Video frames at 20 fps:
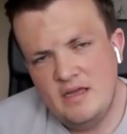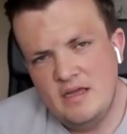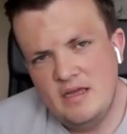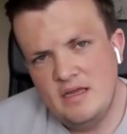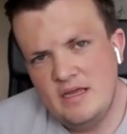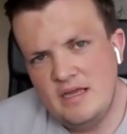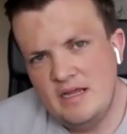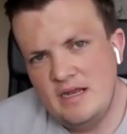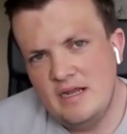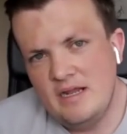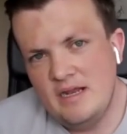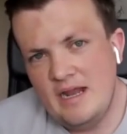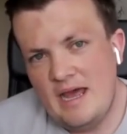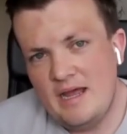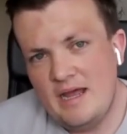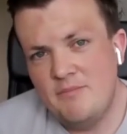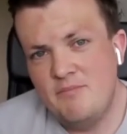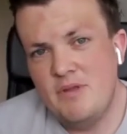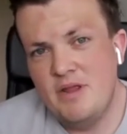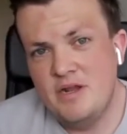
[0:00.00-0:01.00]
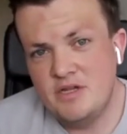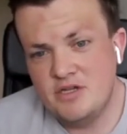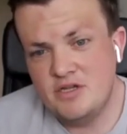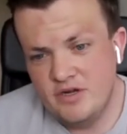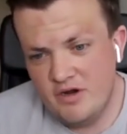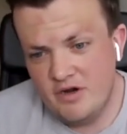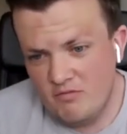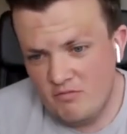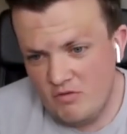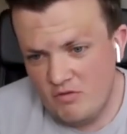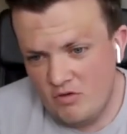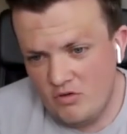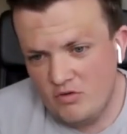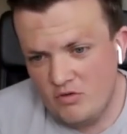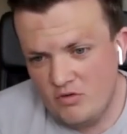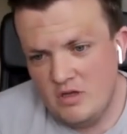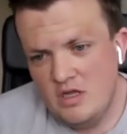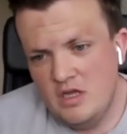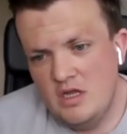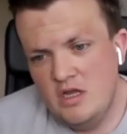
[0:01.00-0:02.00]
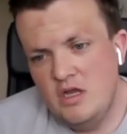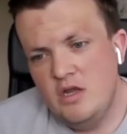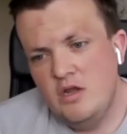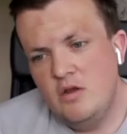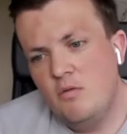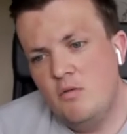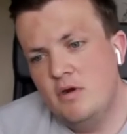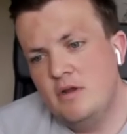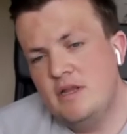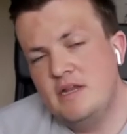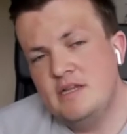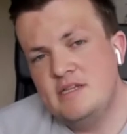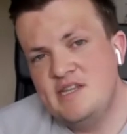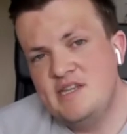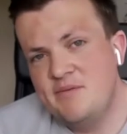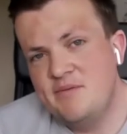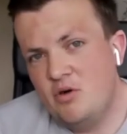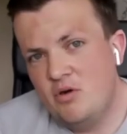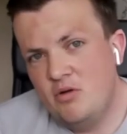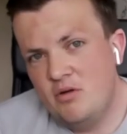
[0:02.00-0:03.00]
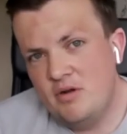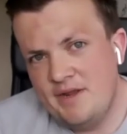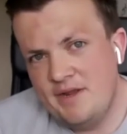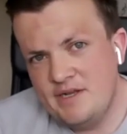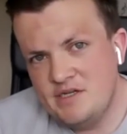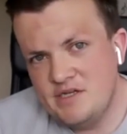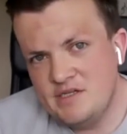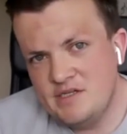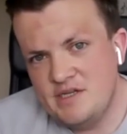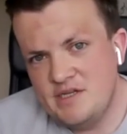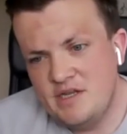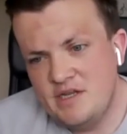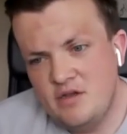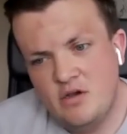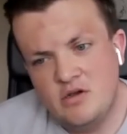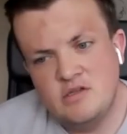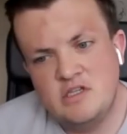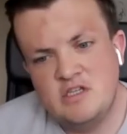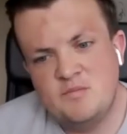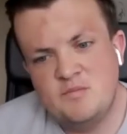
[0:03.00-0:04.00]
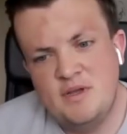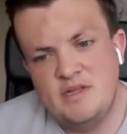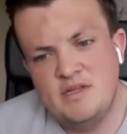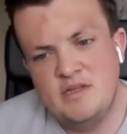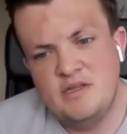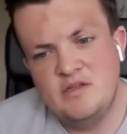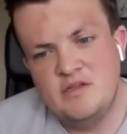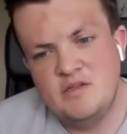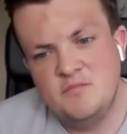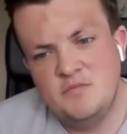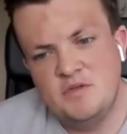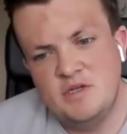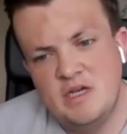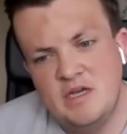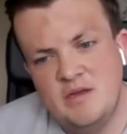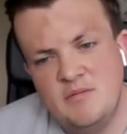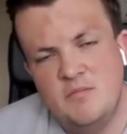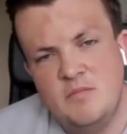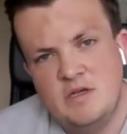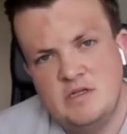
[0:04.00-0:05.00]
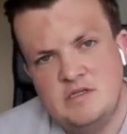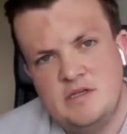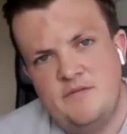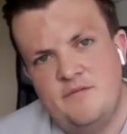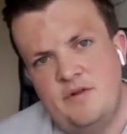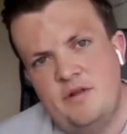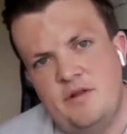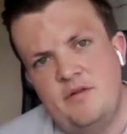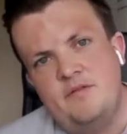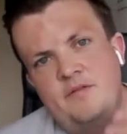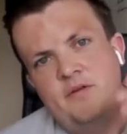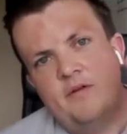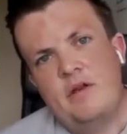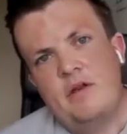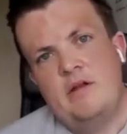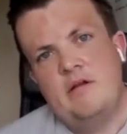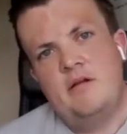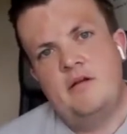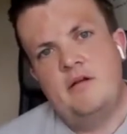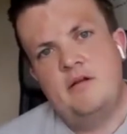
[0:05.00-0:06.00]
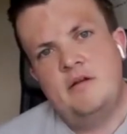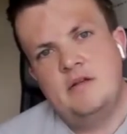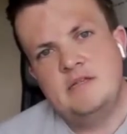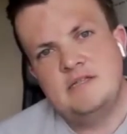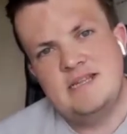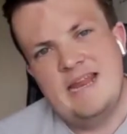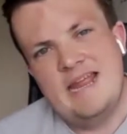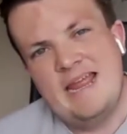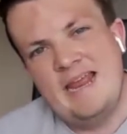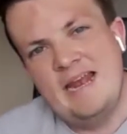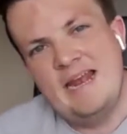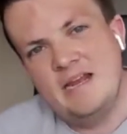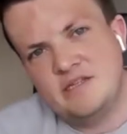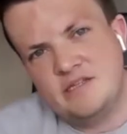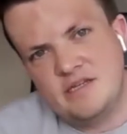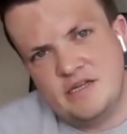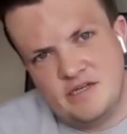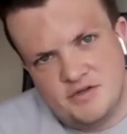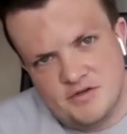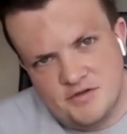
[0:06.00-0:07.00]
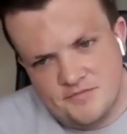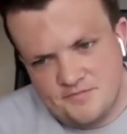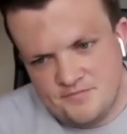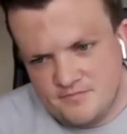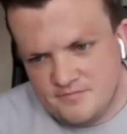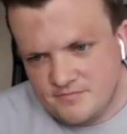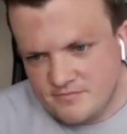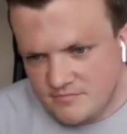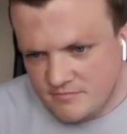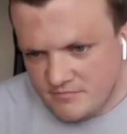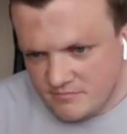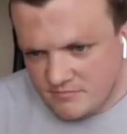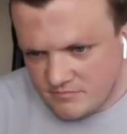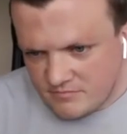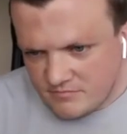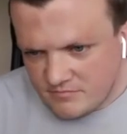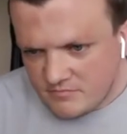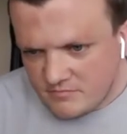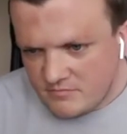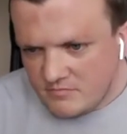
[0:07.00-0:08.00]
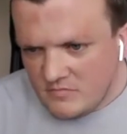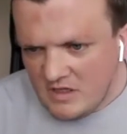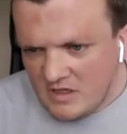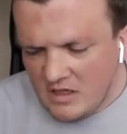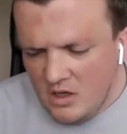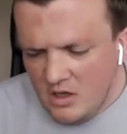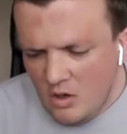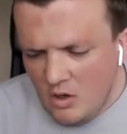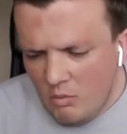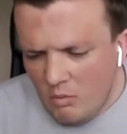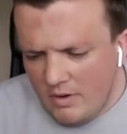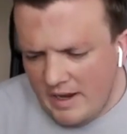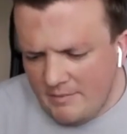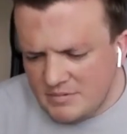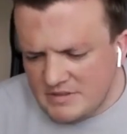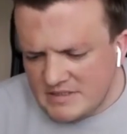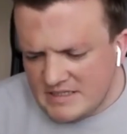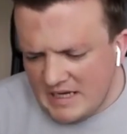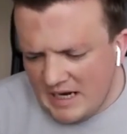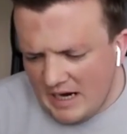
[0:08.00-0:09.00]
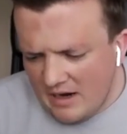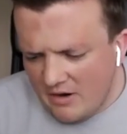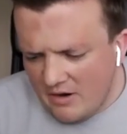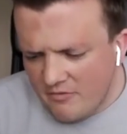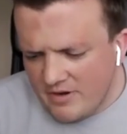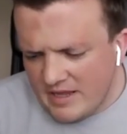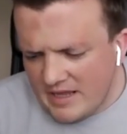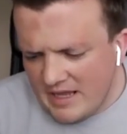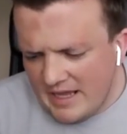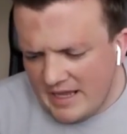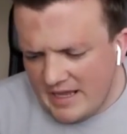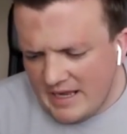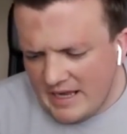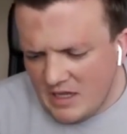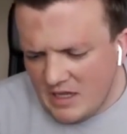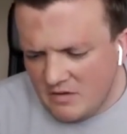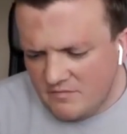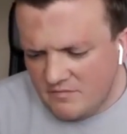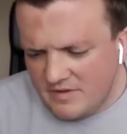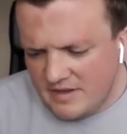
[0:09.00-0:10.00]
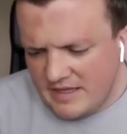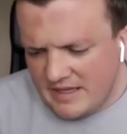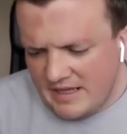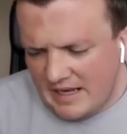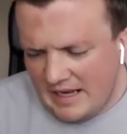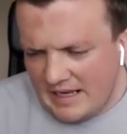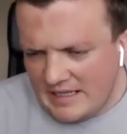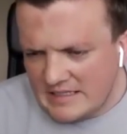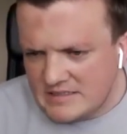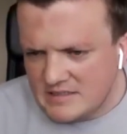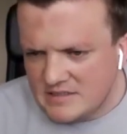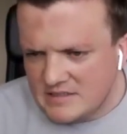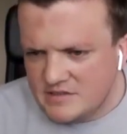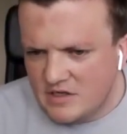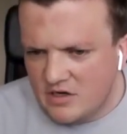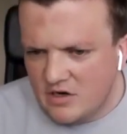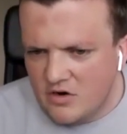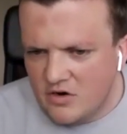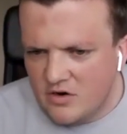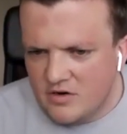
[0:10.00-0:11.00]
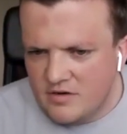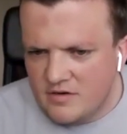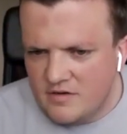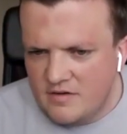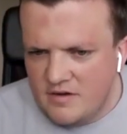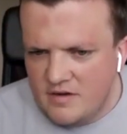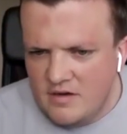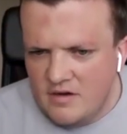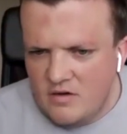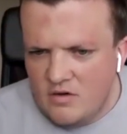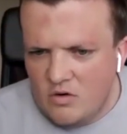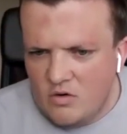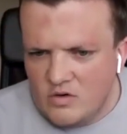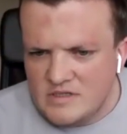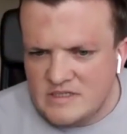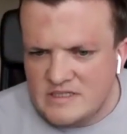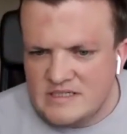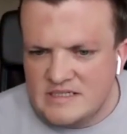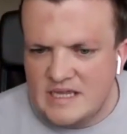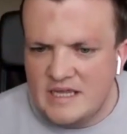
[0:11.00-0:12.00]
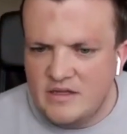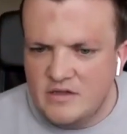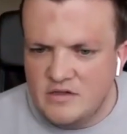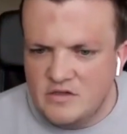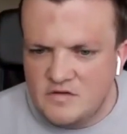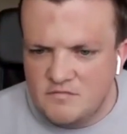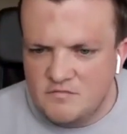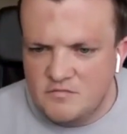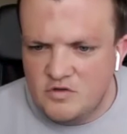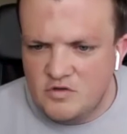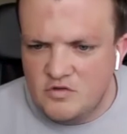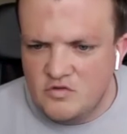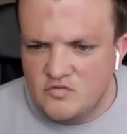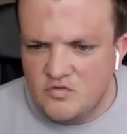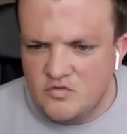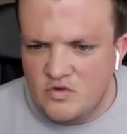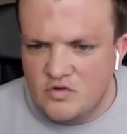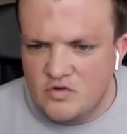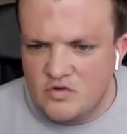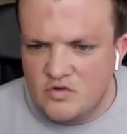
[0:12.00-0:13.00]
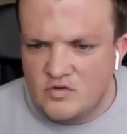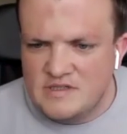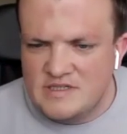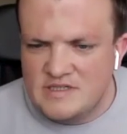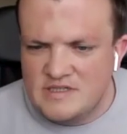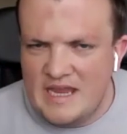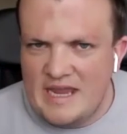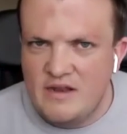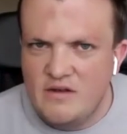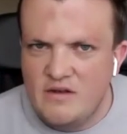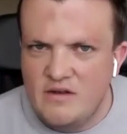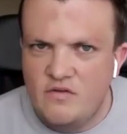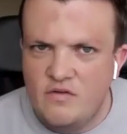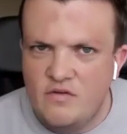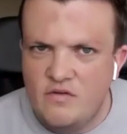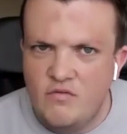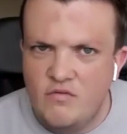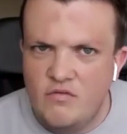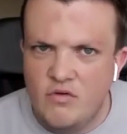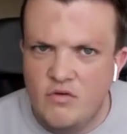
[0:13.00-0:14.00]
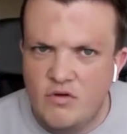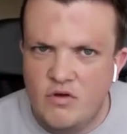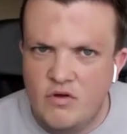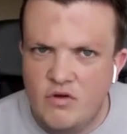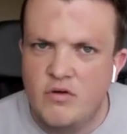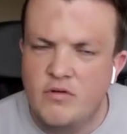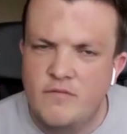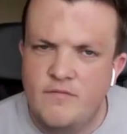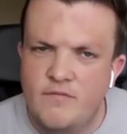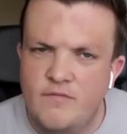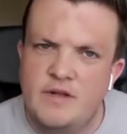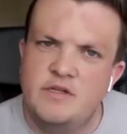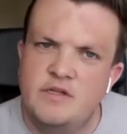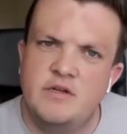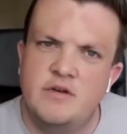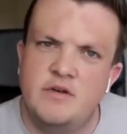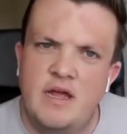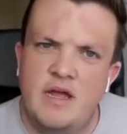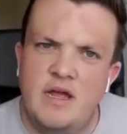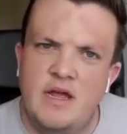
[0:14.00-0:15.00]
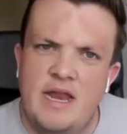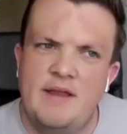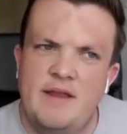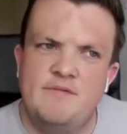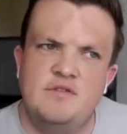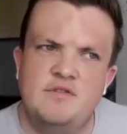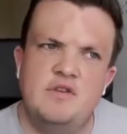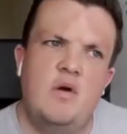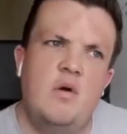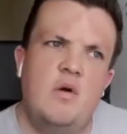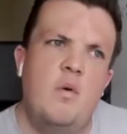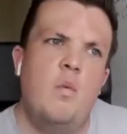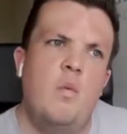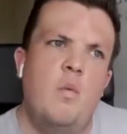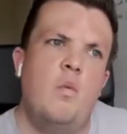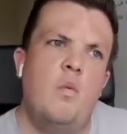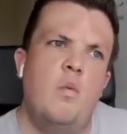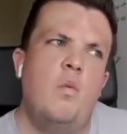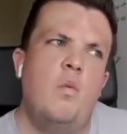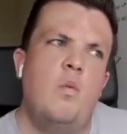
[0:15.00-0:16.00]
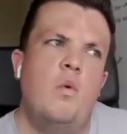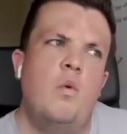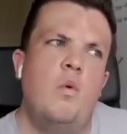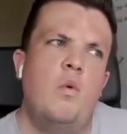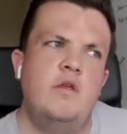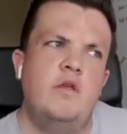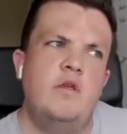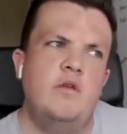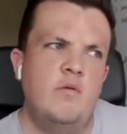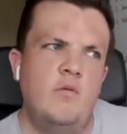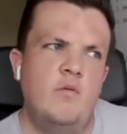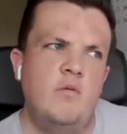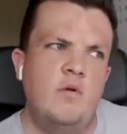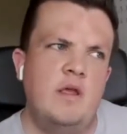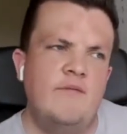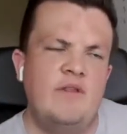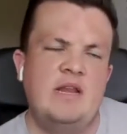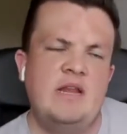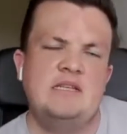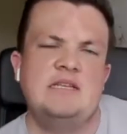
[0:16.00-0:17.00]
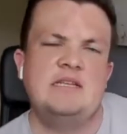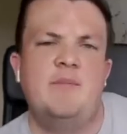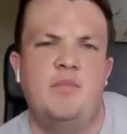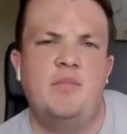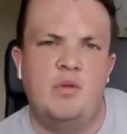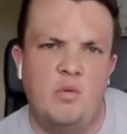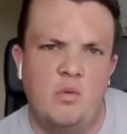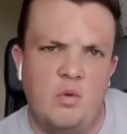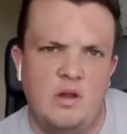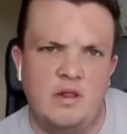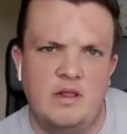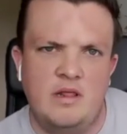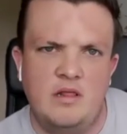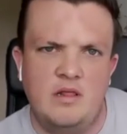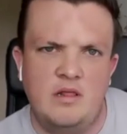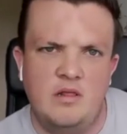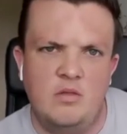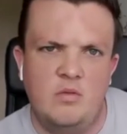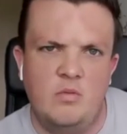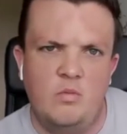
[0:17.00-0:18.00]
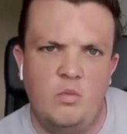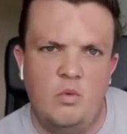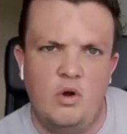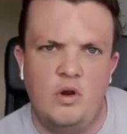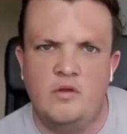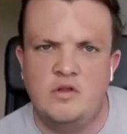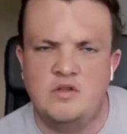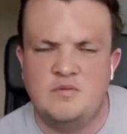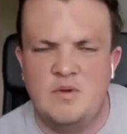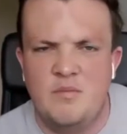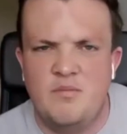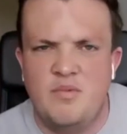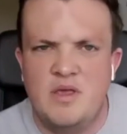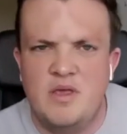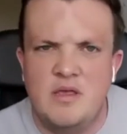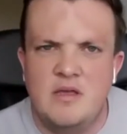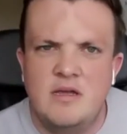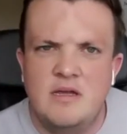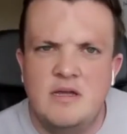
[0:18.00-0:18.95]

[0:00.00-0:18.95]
in an administrator role. Worked in a similar role in HSE. You also spent some time, as I've alluded to earlier on, as an English teacher. Were you able to carry any of the lessons learned or skills from those roles into your current venture? And if so, can you give an example of what one of those might be?